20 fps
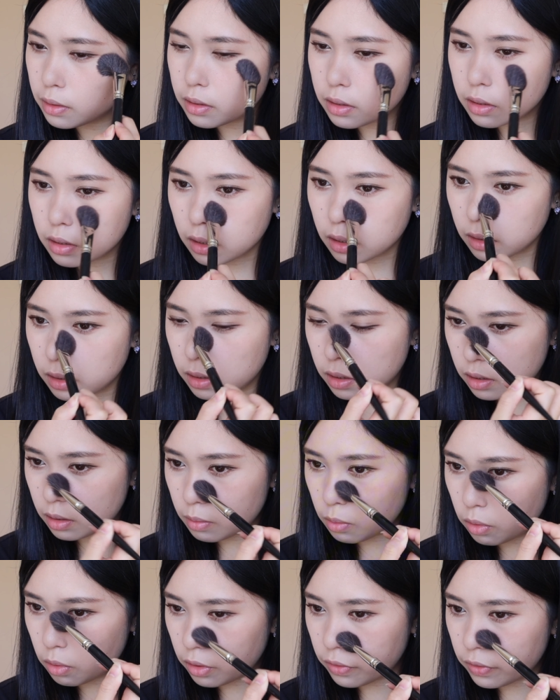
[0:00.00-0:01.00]
So it's
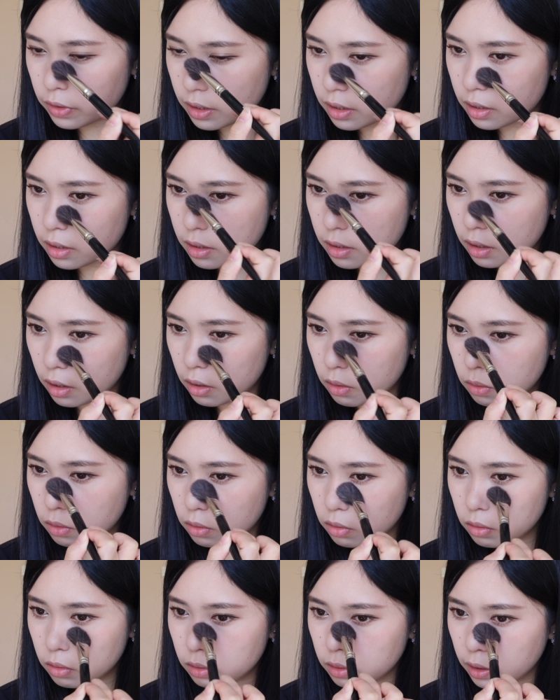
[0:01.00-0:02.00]
more of a
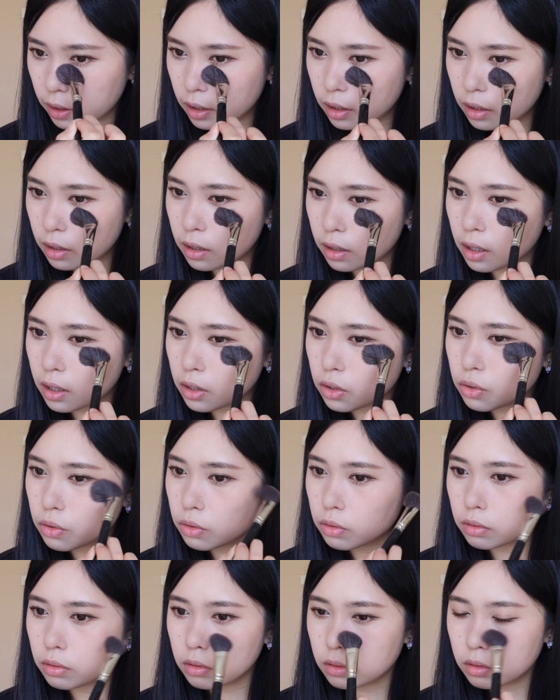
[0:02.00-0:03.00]
subtle, like
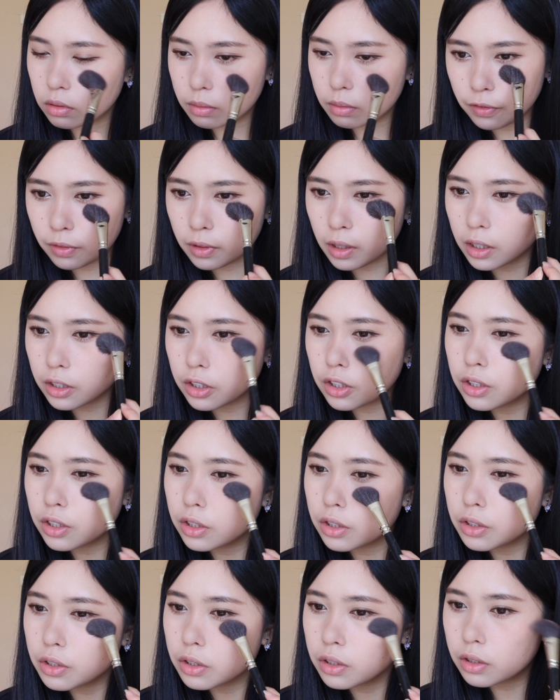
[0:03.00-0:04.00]
natural
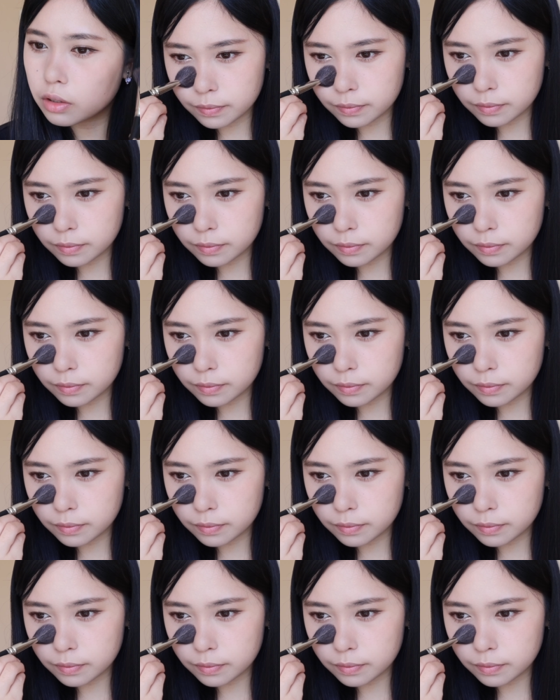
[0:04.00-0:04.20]
flush.